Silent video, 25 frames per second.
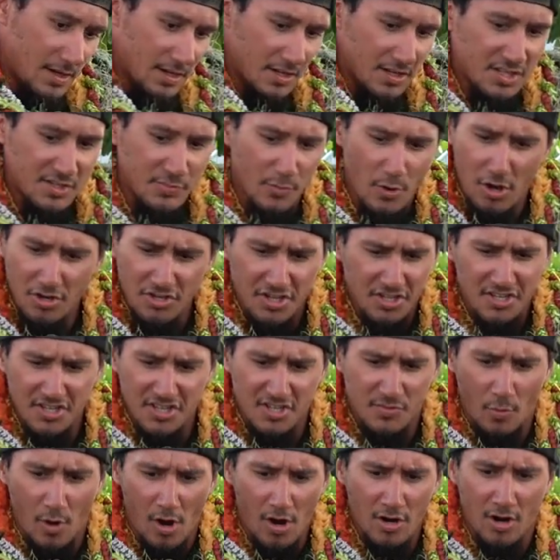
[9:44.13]
a small, just a
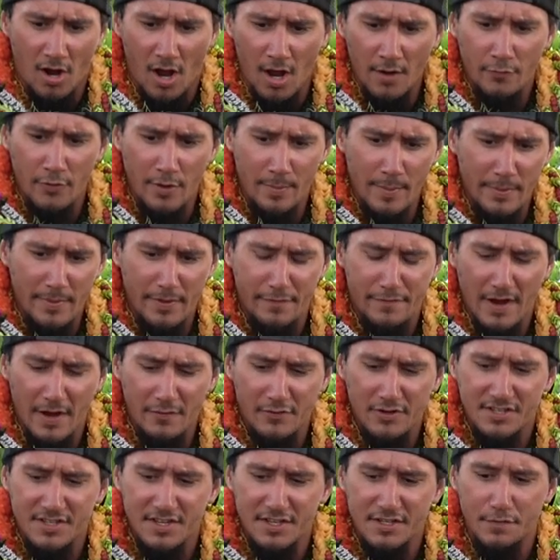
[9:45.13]
small convoy, maybe
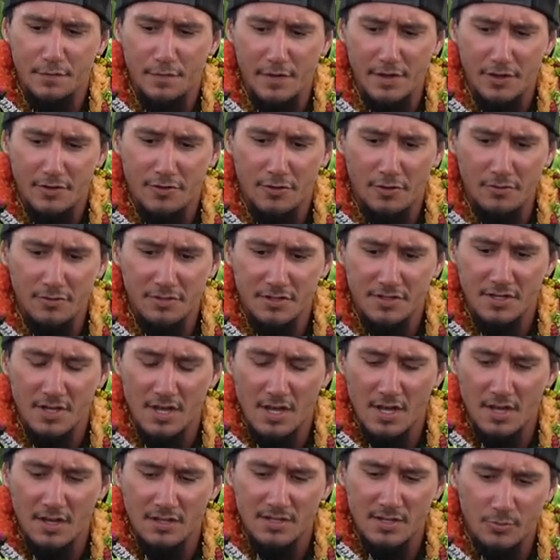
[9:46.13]
five or six vehicles,
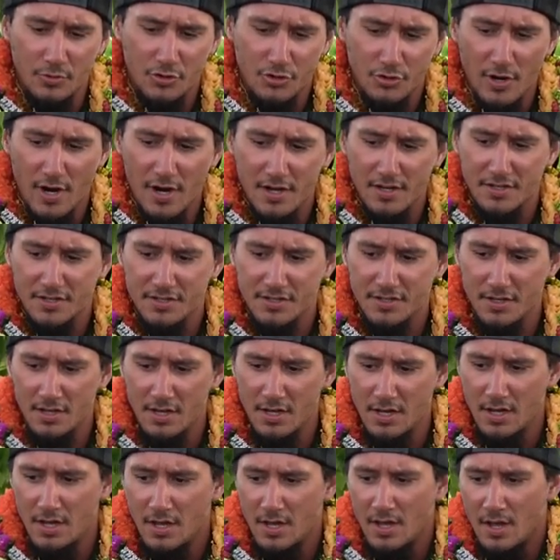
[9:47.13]
some trucks,
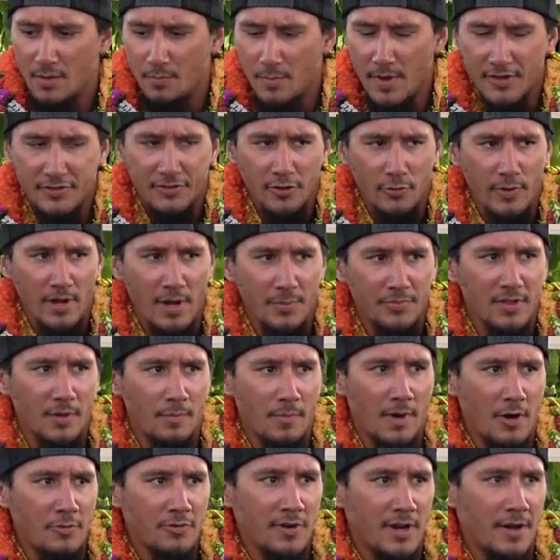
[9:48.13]
make their way up the
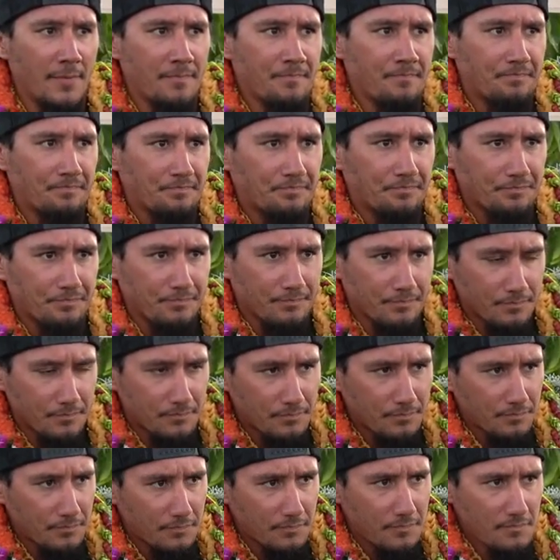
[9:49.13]
Mauna.
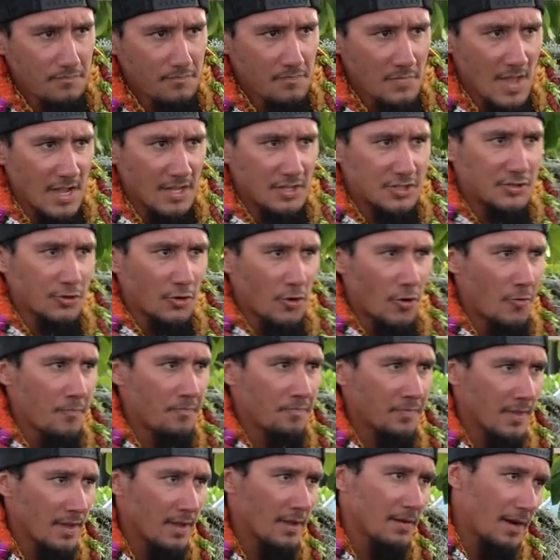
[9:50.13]
And so
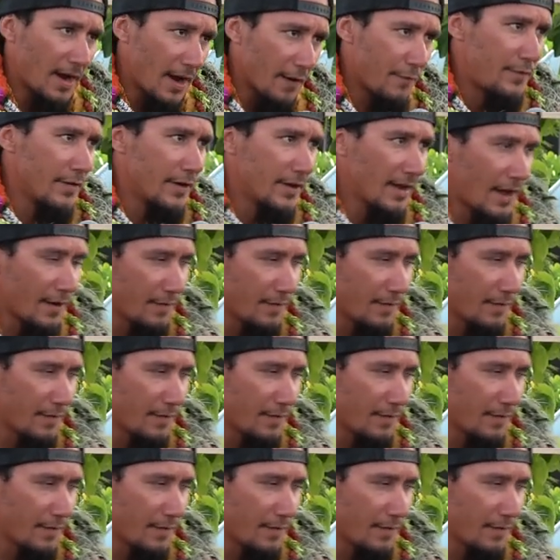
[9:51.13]
I felt,